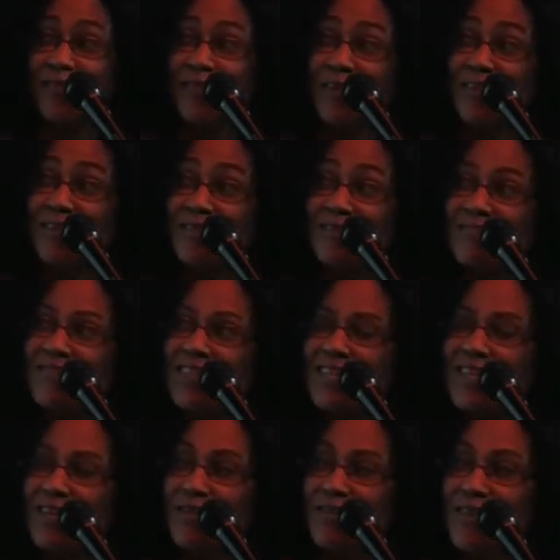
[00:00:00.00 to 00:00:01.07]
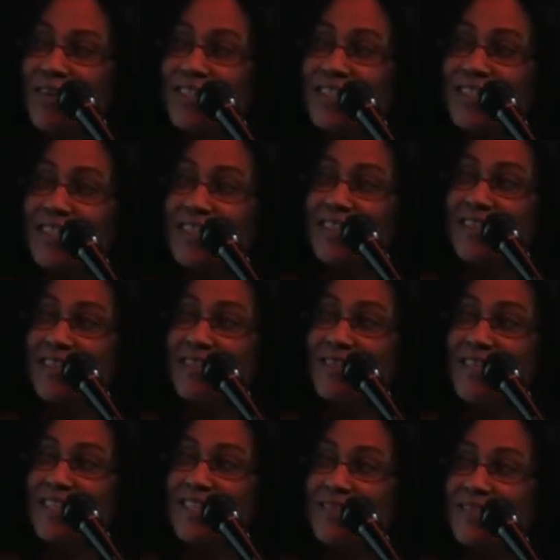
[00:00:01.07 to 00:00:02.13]
I've got: curiosity,
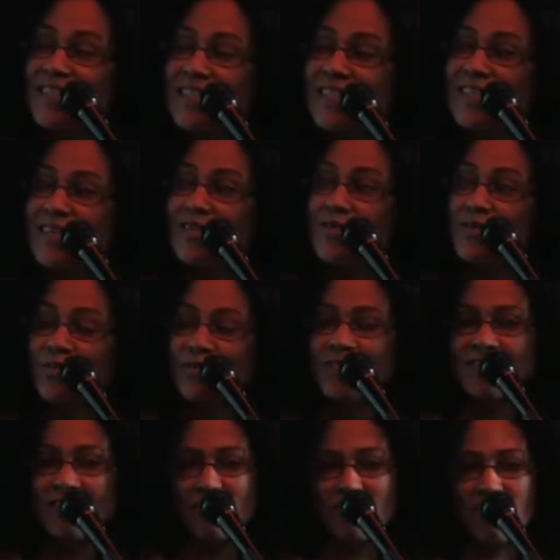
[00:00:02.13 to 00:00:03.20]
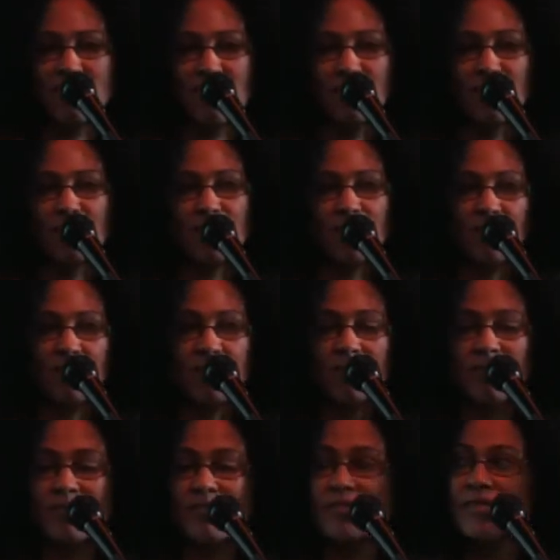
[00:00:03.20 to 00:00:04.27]
creativity, coolness. Things have to be cool,
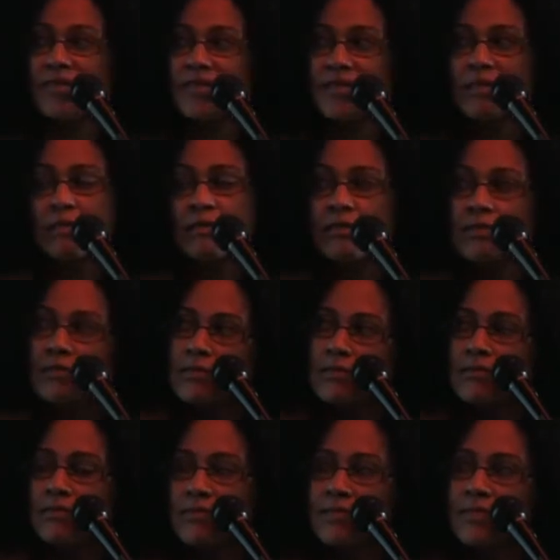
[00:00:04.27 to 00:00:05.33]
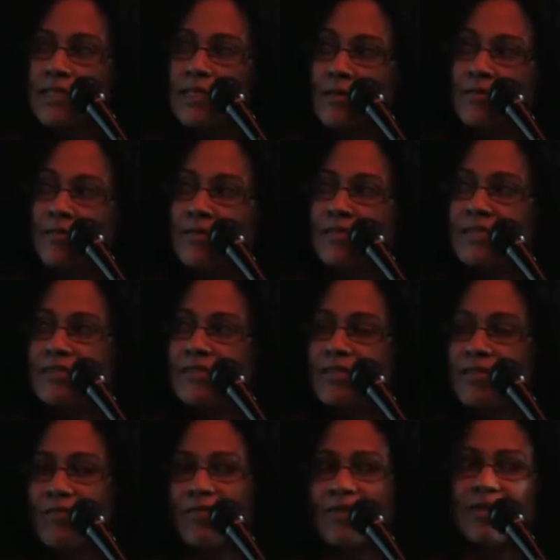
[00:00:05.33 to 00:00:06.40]
or, you know, it's
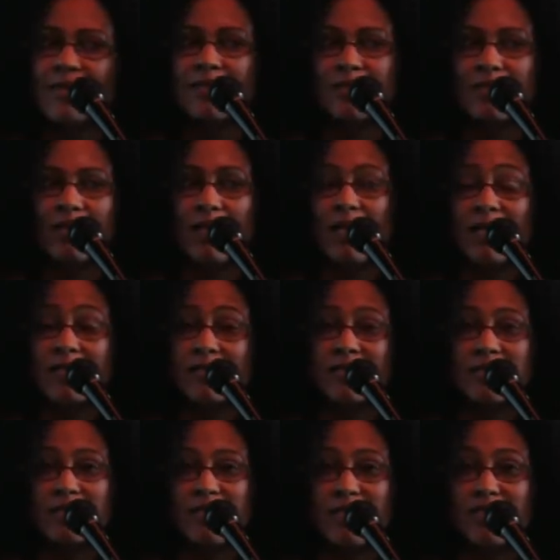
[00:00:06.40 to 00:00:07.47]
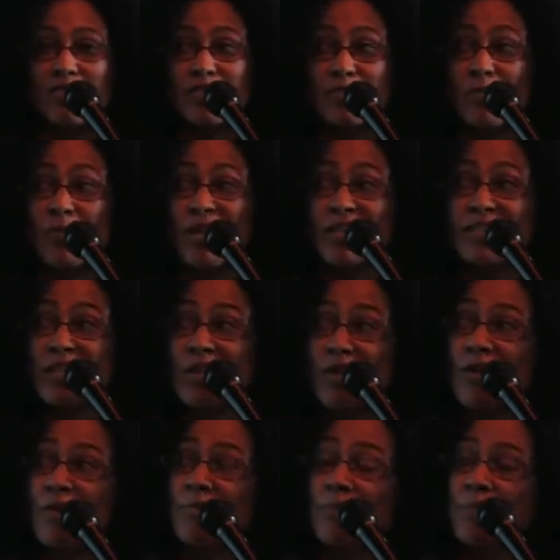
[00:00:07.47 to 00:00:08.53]
not going to last, the interest won't last
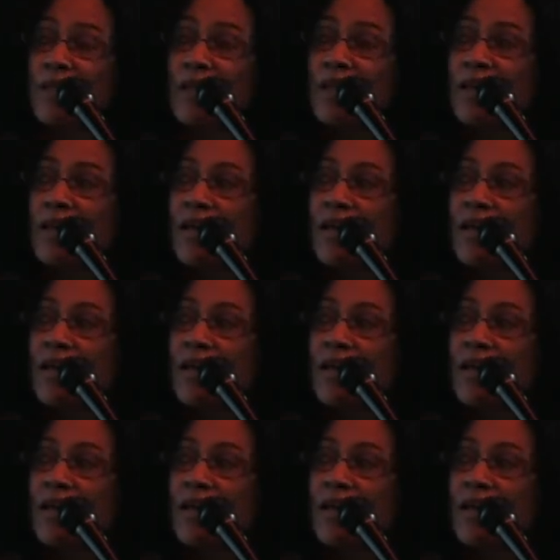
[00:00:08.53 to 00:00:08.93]
long.